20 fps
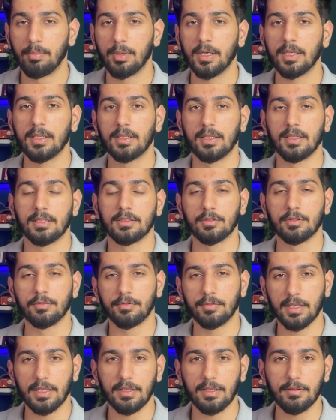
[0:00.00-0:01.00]
But there's a
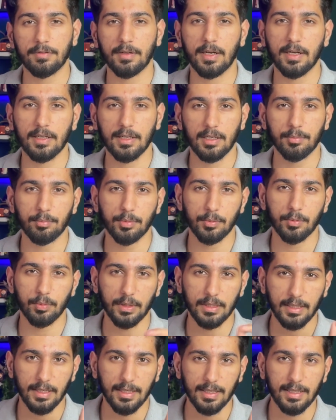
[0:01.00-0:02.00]
very fine line
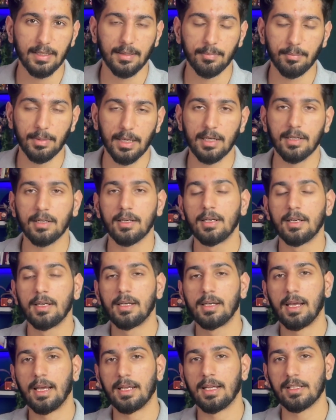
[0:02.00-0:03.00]
between in demand
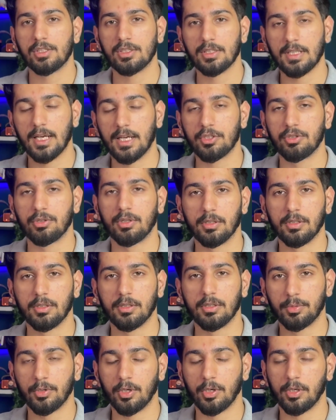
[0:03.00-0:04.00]
and saturated
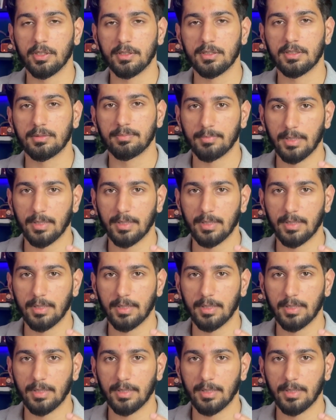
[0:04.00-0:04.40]
products.